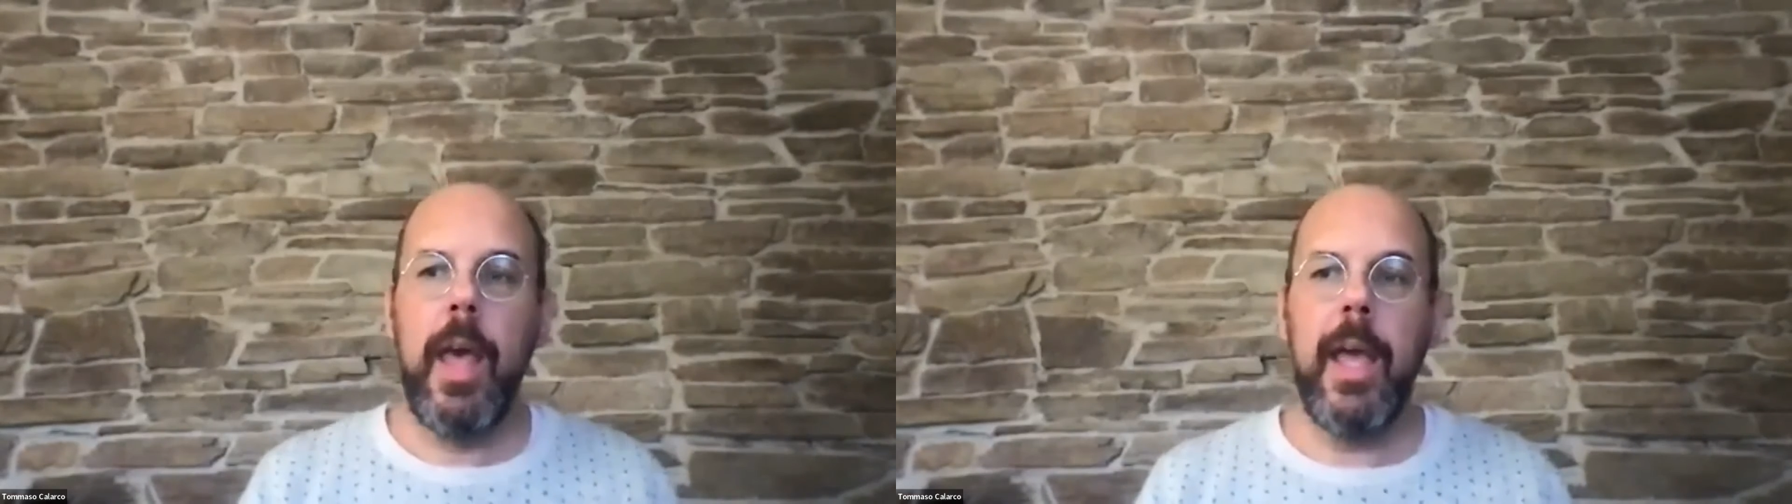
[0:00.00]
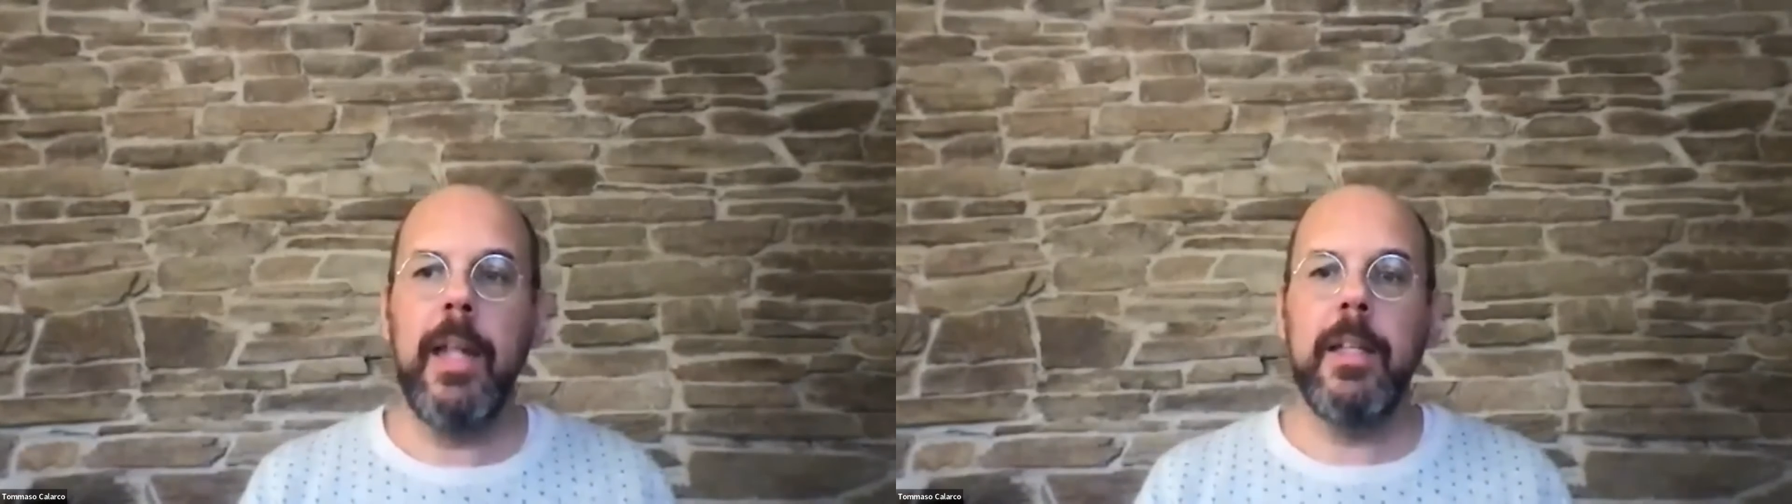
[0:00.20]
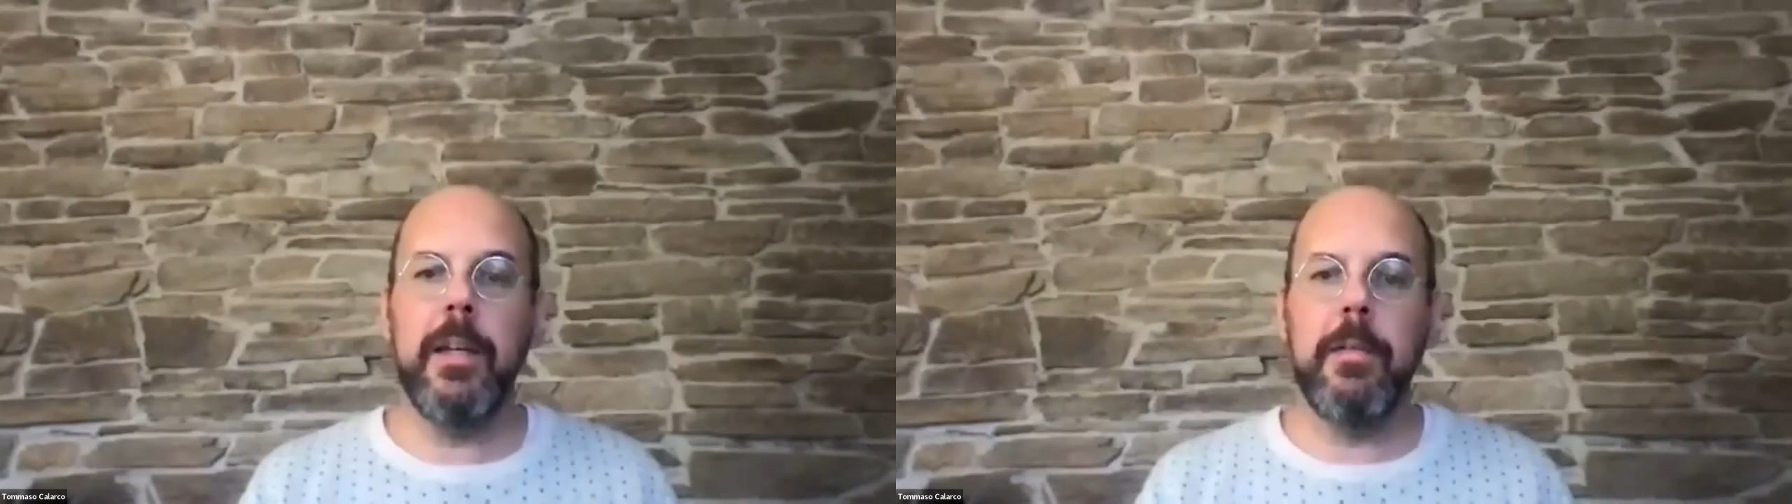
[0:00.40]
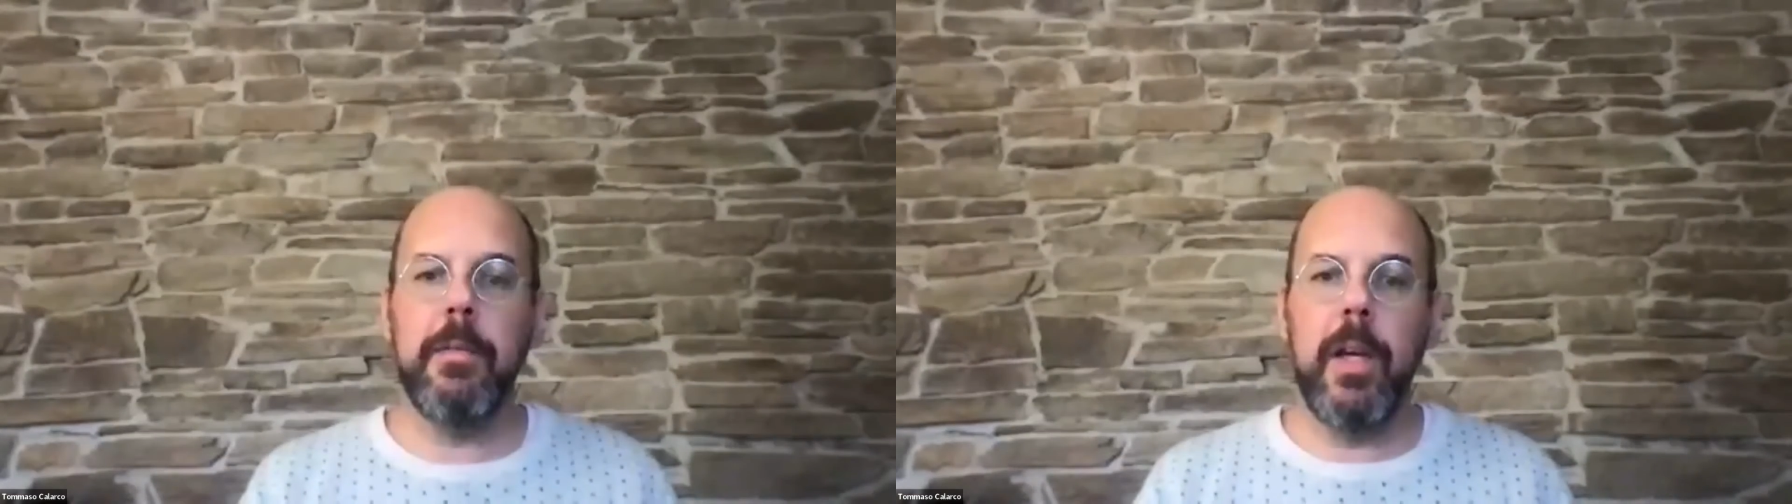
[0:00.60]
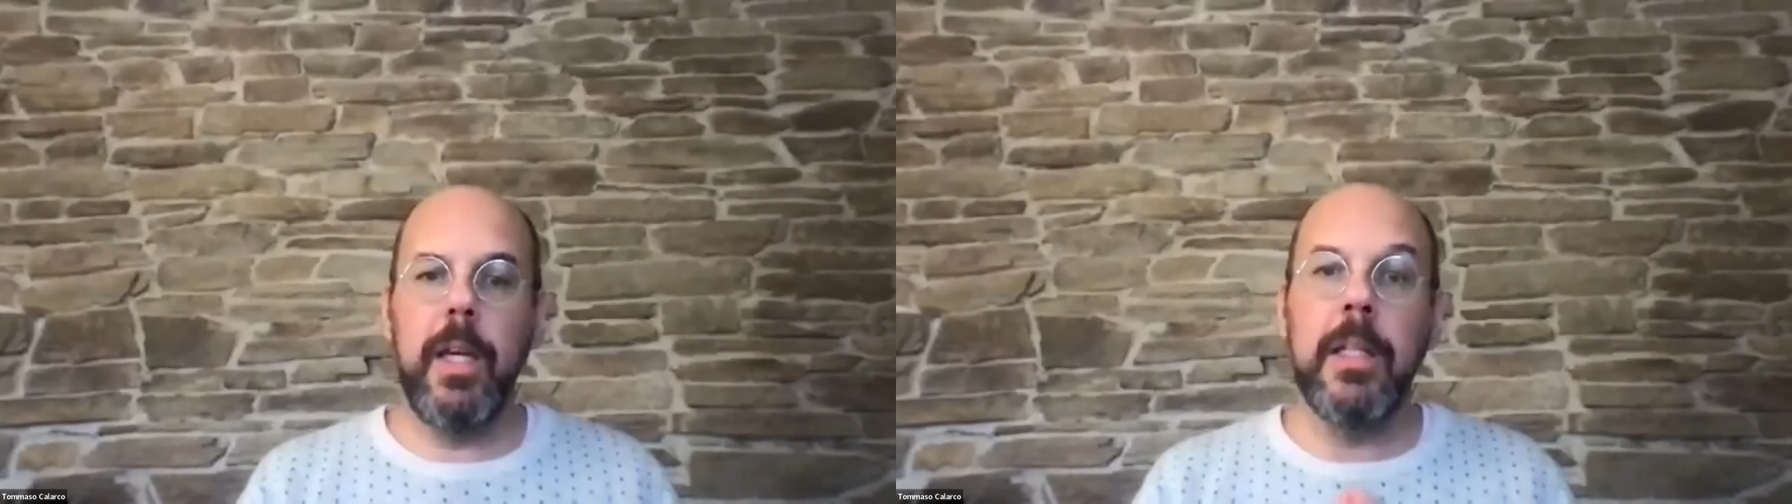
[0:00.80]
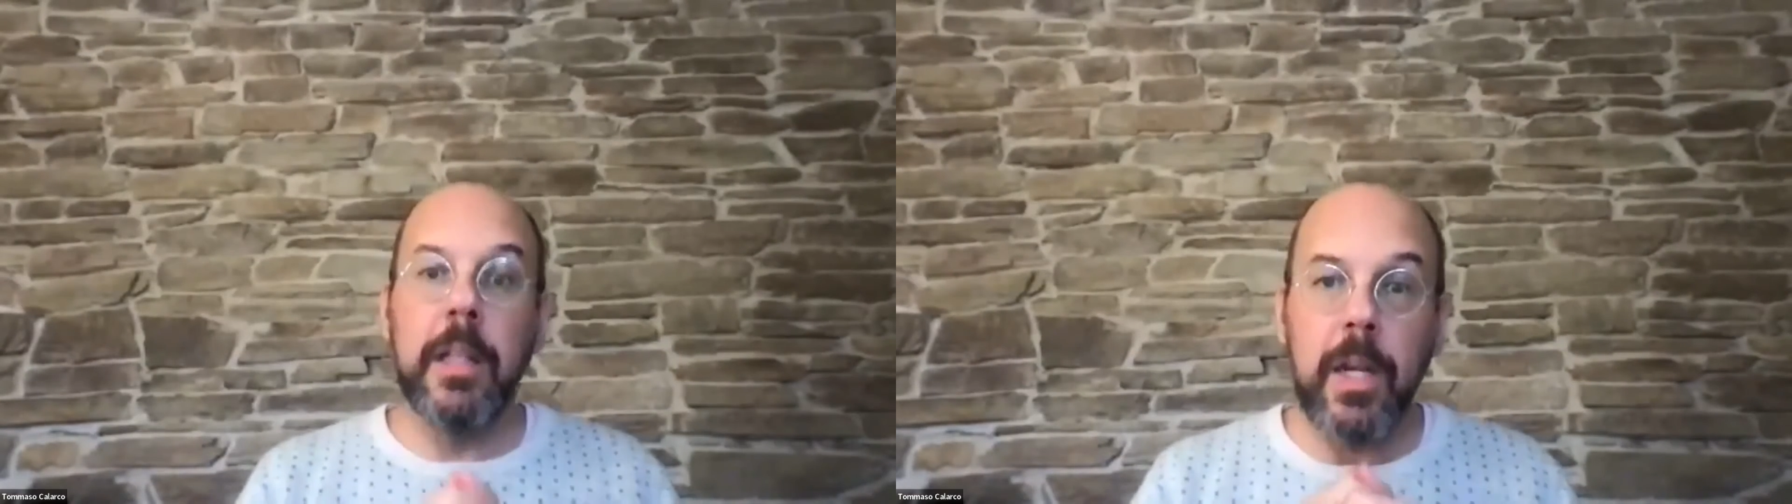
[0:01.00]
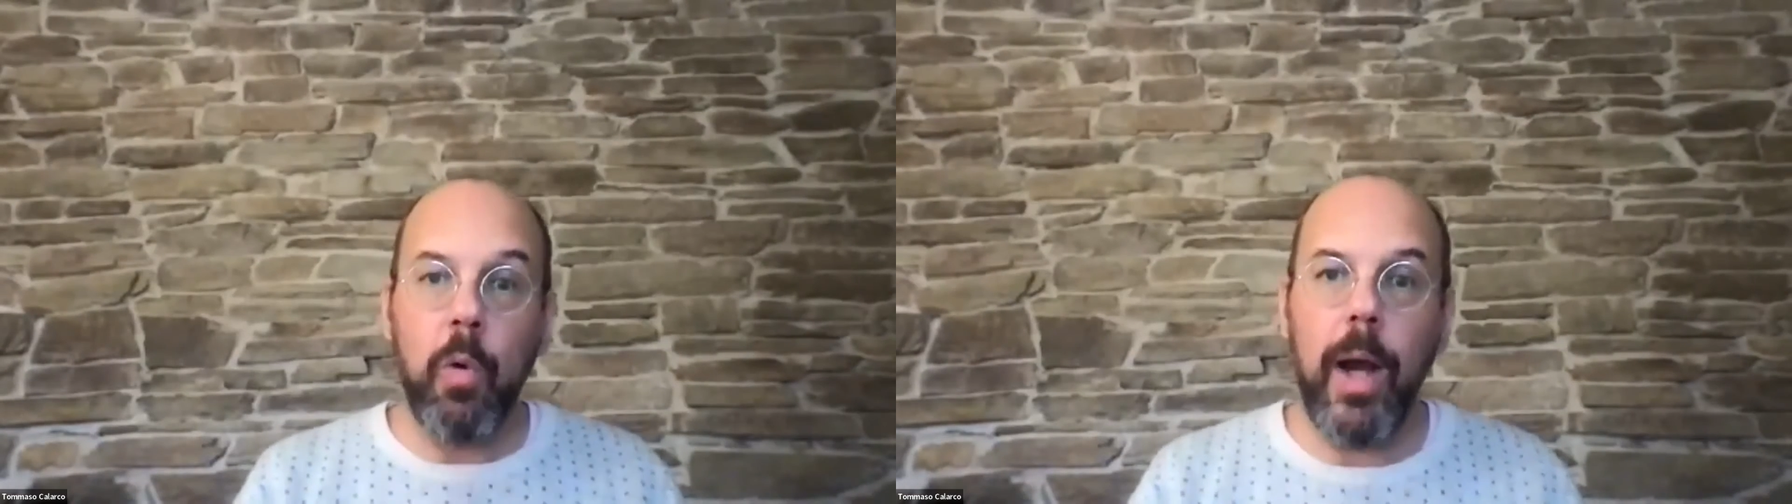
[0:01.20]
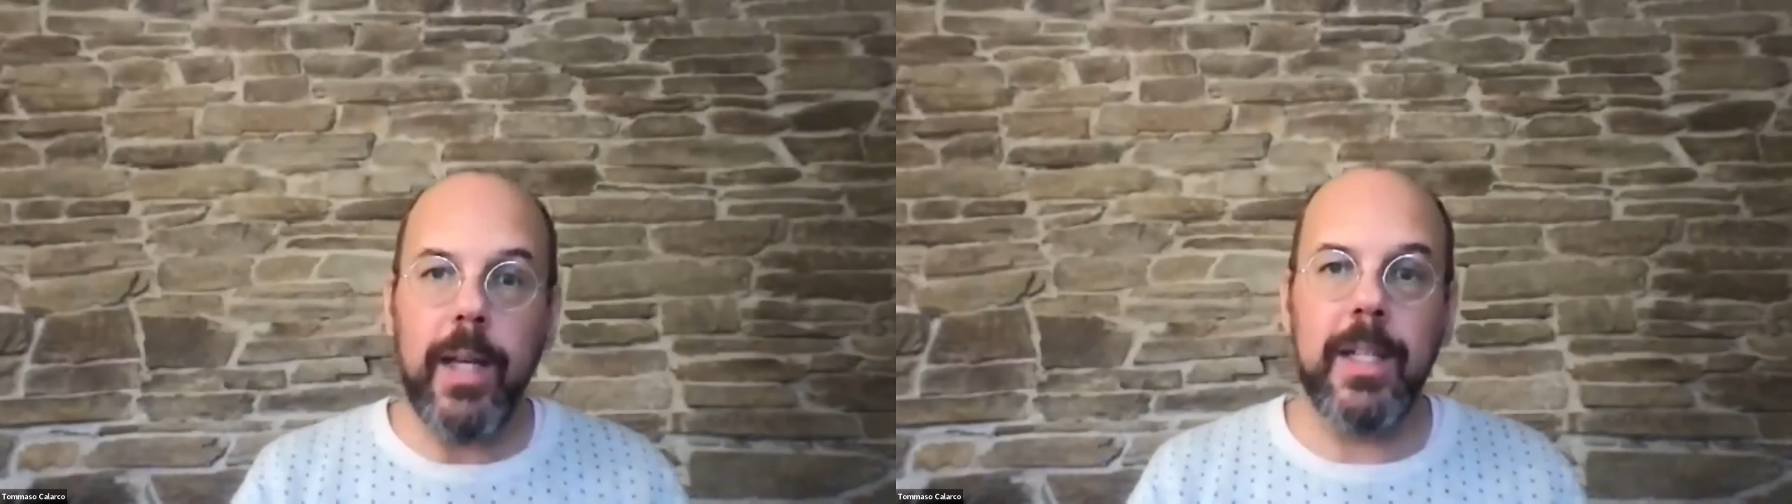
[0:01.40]
and it
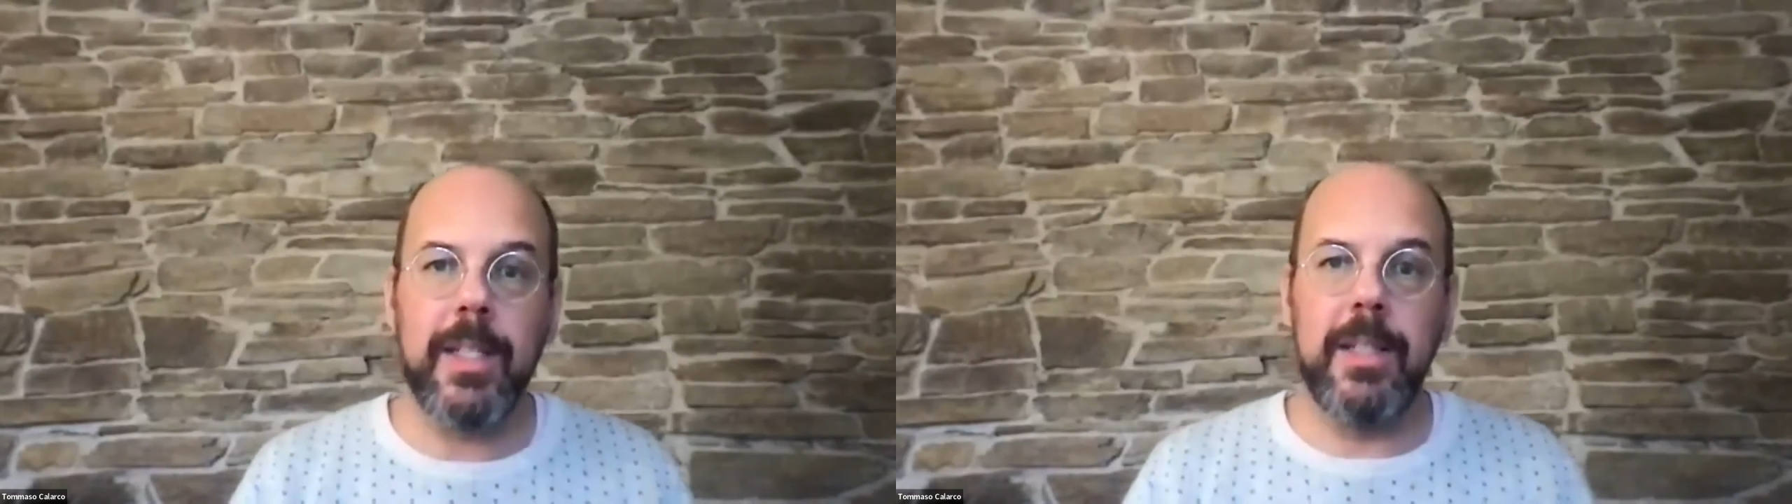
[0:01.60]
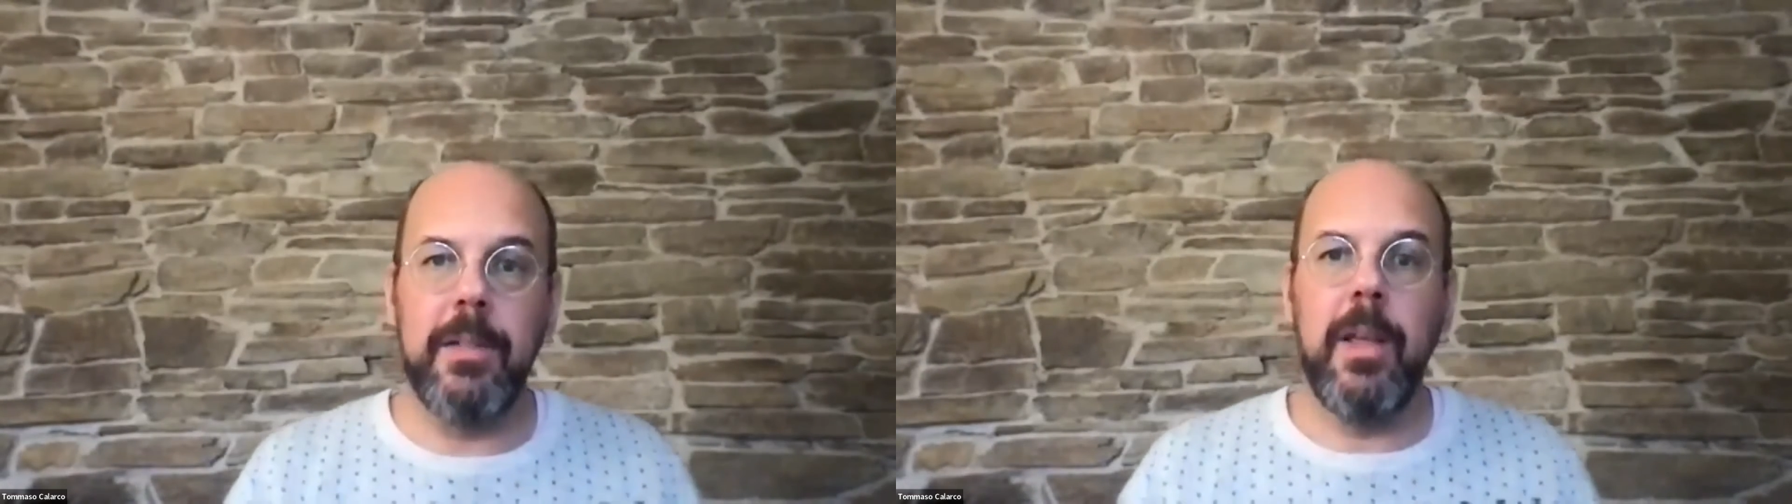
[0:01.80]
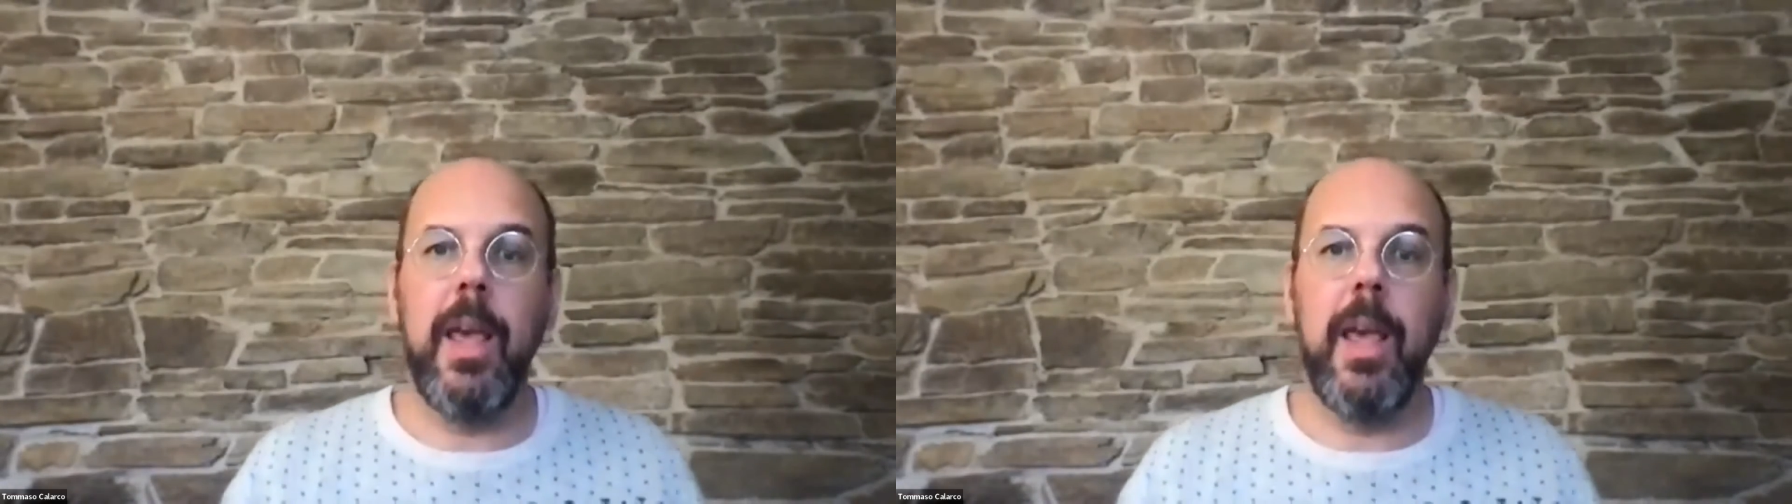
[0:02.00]
requires